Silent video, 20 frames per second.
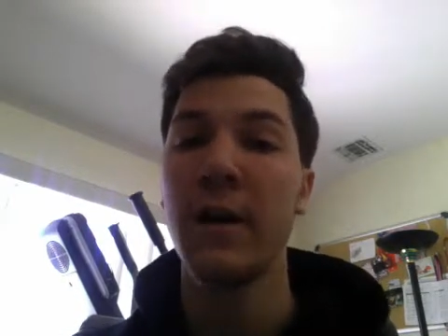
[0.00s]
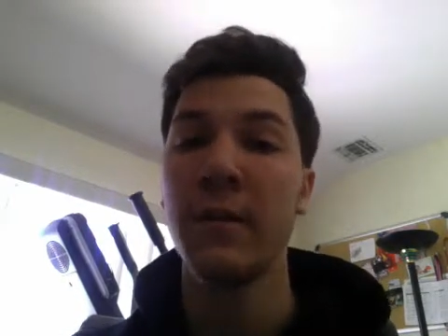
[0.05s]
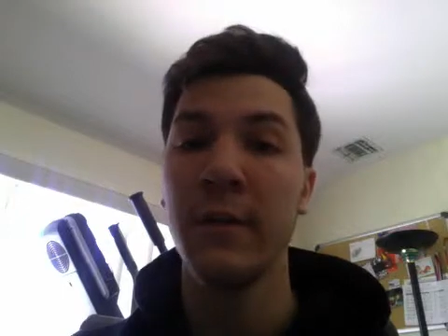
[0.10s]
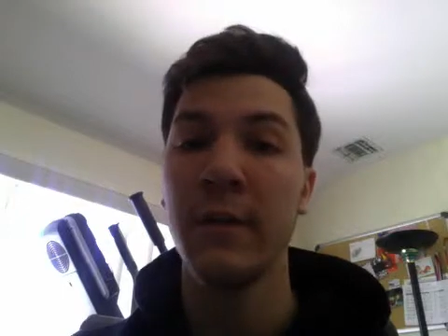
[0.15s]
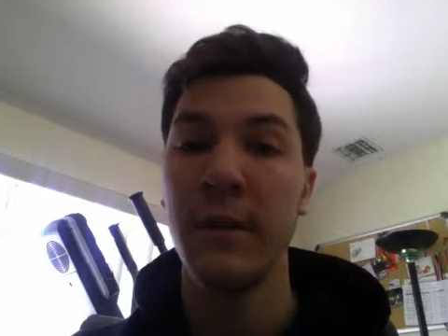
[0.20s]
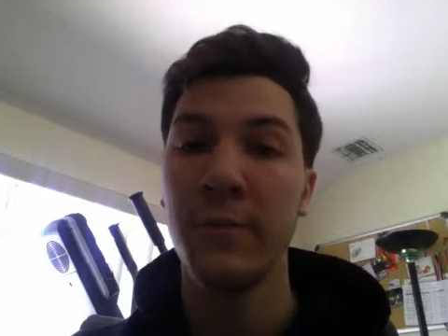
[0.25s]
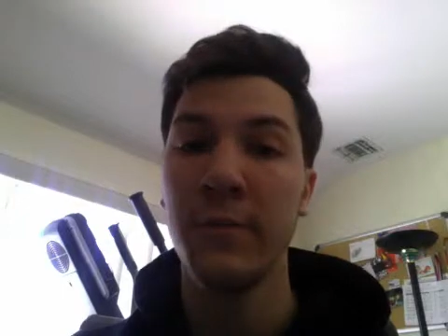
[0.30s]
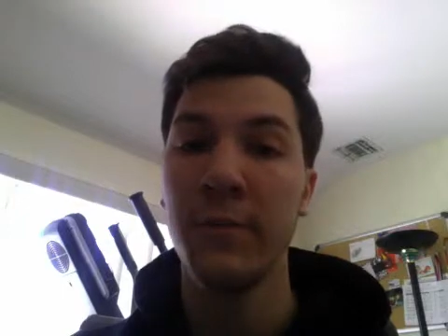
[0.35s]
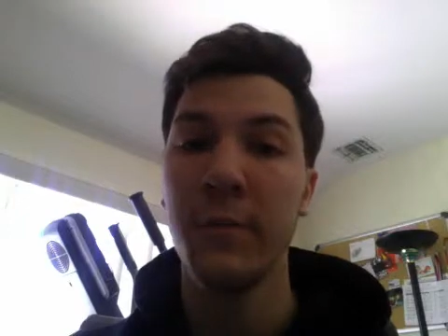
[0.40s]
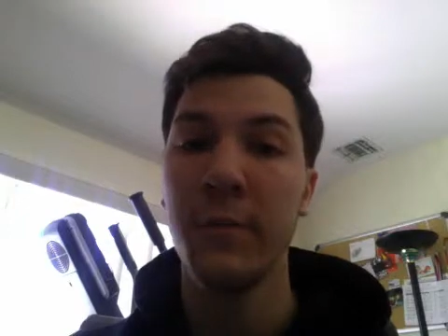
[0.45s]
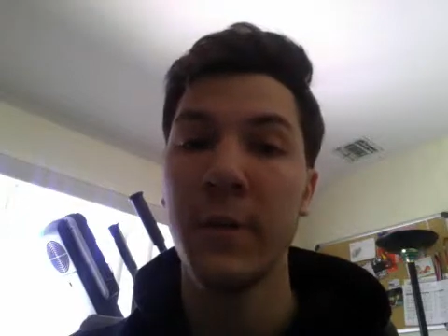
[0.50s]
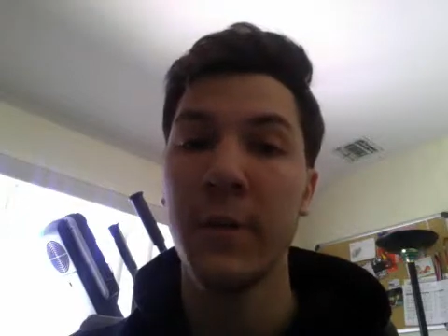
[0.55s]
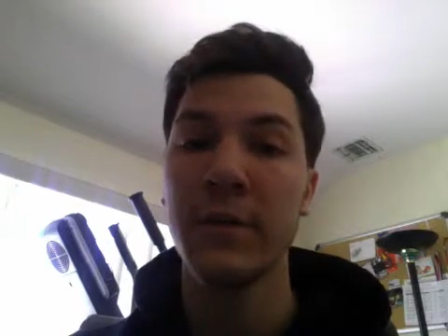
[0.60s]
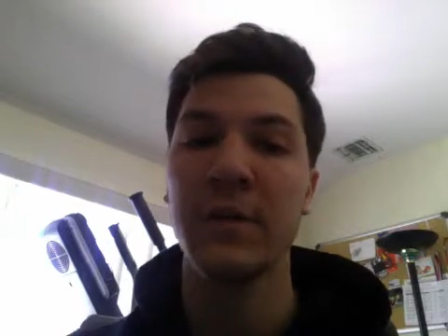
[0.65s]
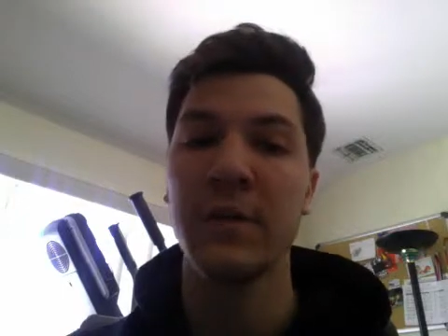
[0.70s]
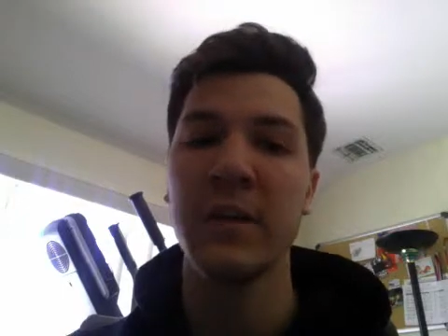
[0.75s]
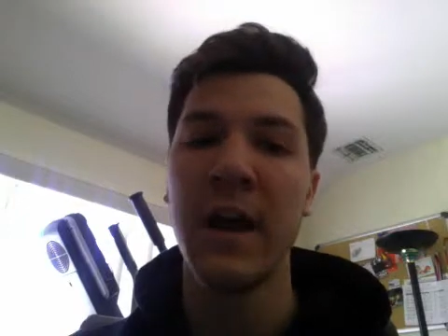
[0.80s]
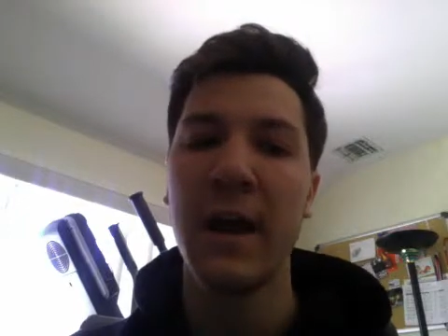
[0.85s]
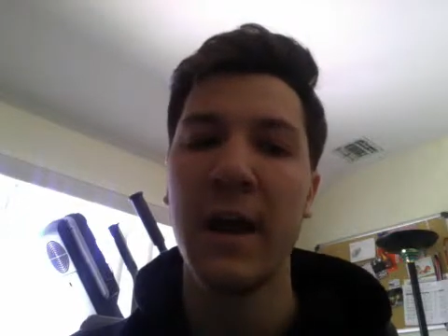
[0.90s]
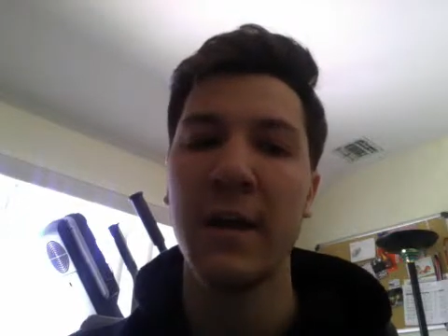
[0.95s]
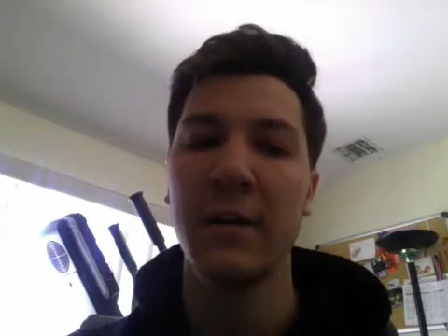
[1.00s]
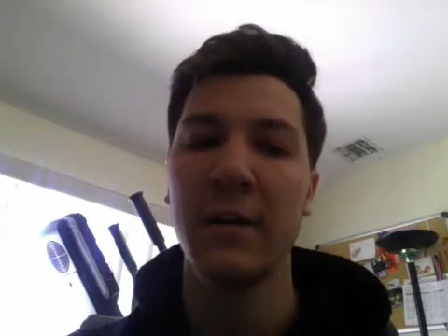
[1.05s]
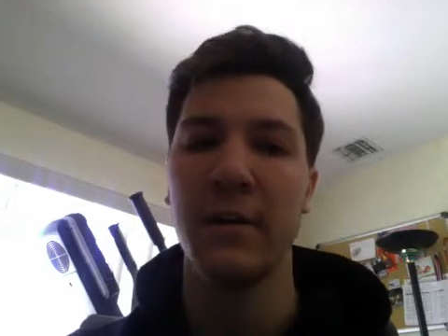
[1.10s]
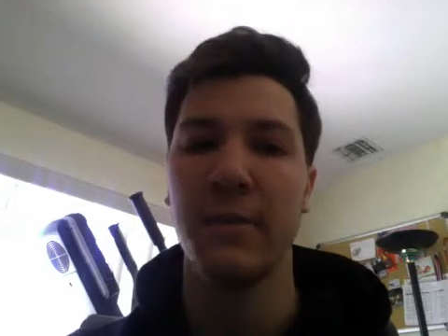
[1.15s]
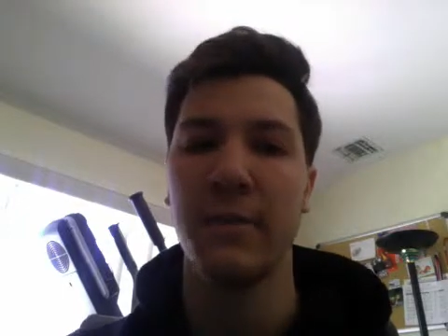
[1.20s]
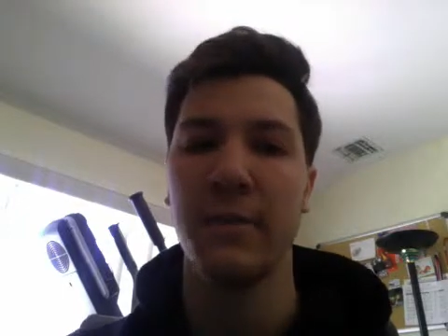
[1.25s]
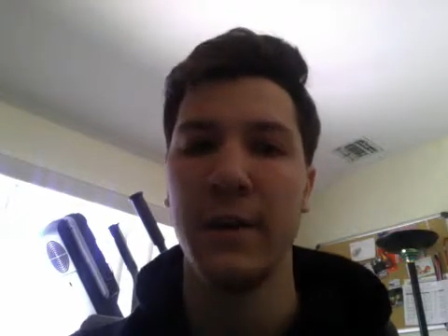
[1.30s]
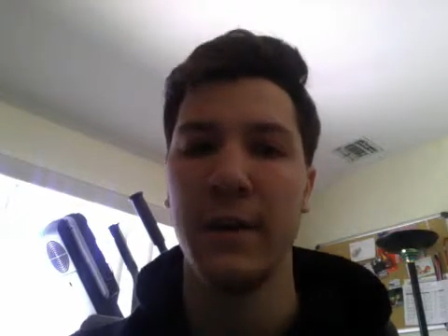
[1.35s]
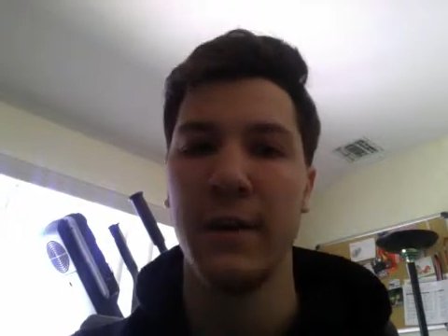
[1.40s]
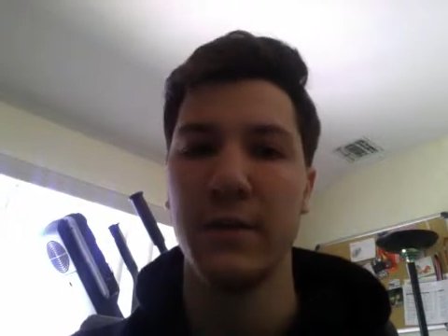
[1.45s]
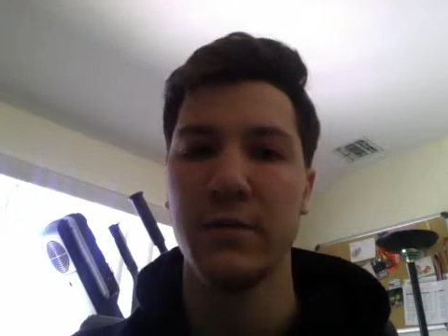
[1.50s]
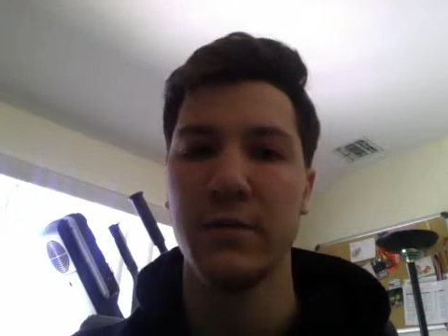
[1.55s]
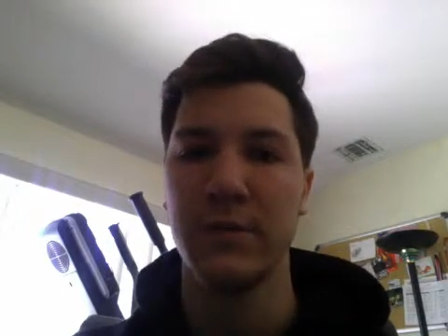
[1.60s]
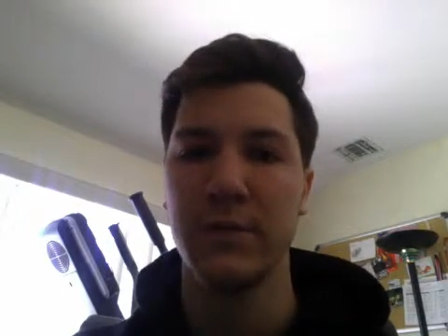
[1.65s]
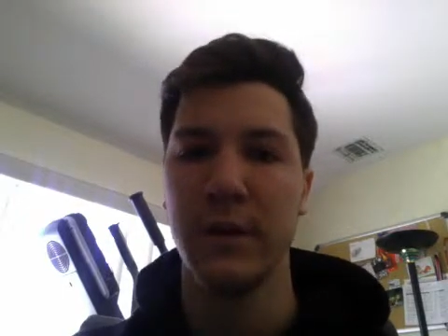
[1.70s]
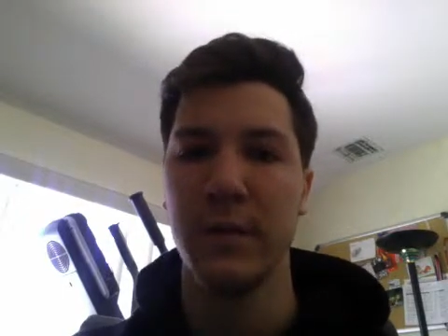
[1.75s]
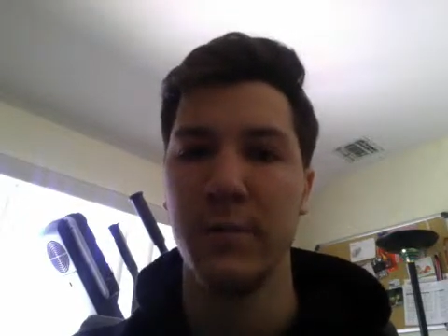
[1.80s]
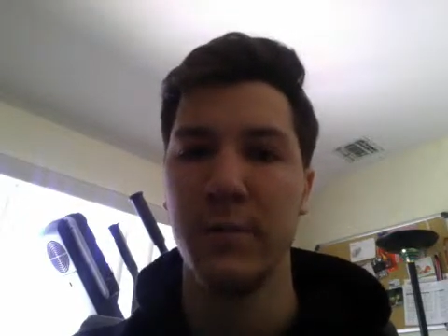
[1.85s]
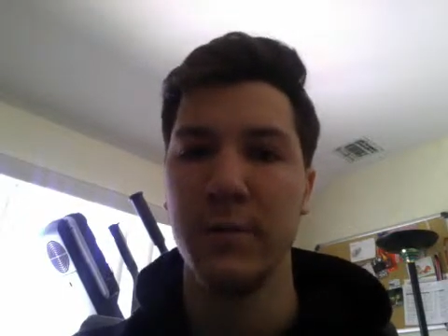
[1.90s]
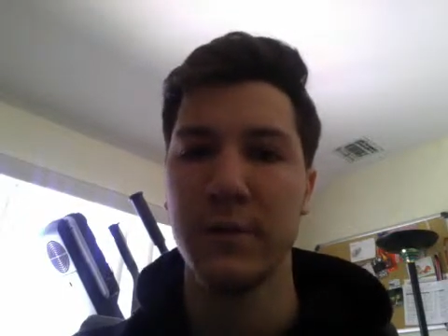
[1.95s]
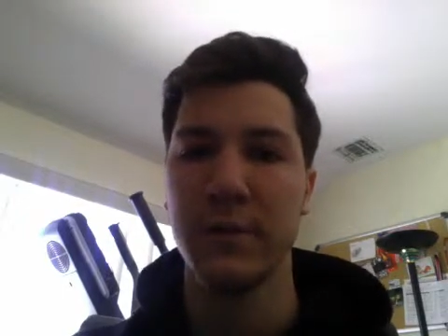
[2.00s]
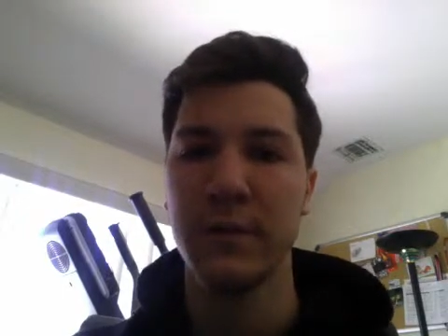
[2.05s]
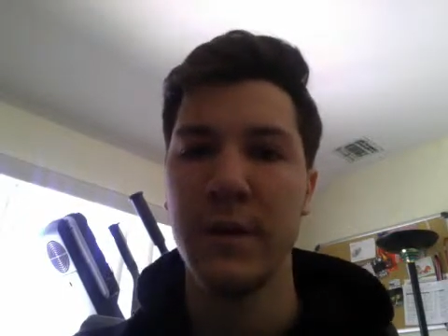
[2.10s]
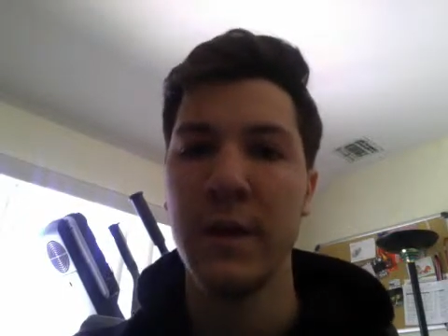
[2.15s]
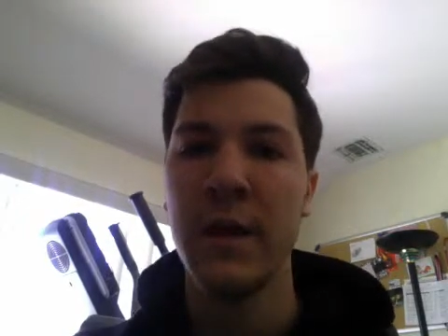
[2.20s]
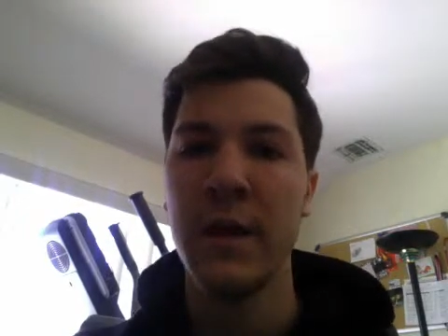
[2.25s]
the information not in the financial statements.